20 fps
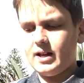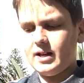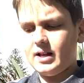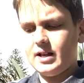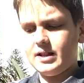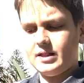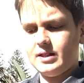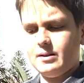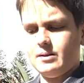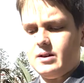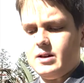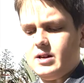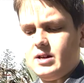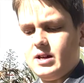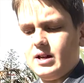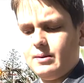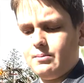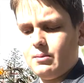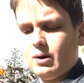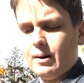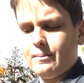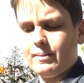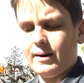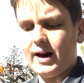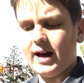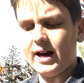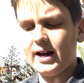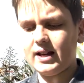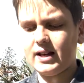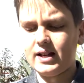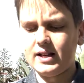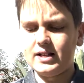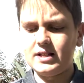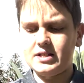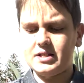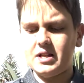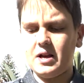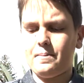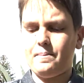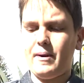in my bag
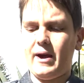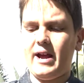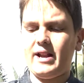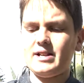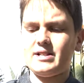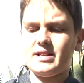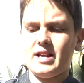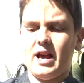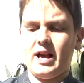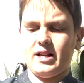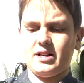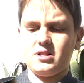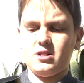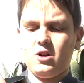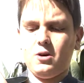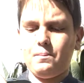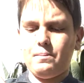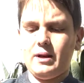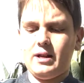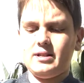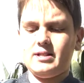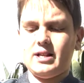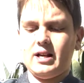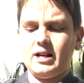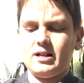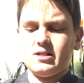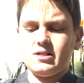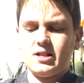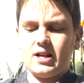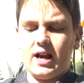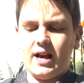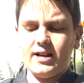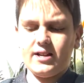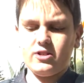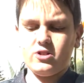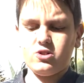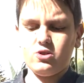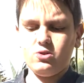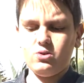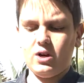is a Pentax, an old Pentax
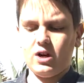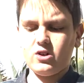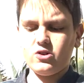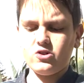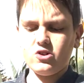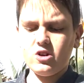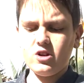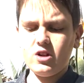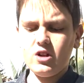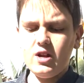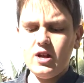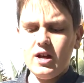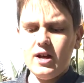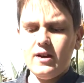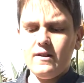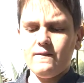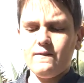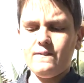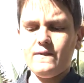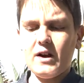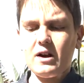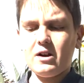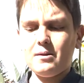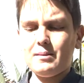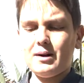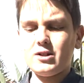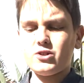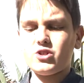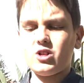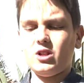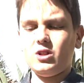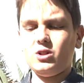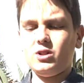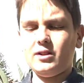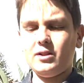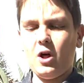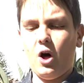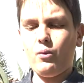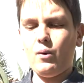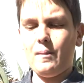K200. Very much a
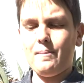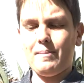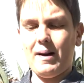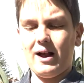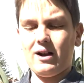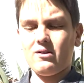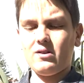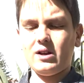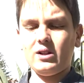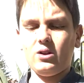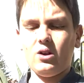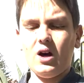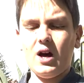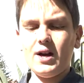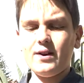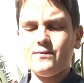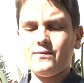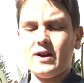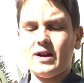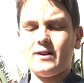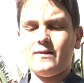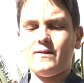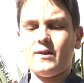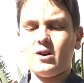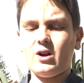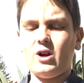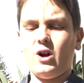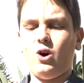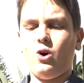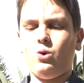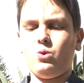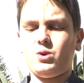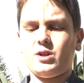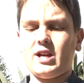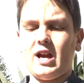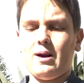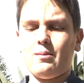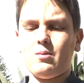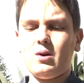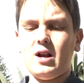lower battery life and a very old
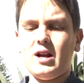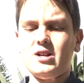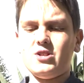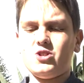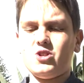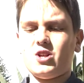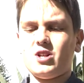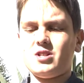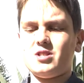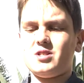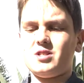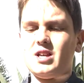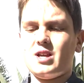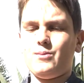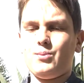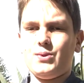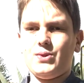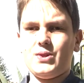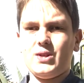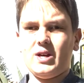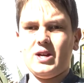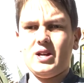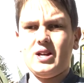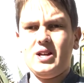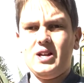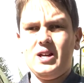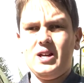camera, as you can see with the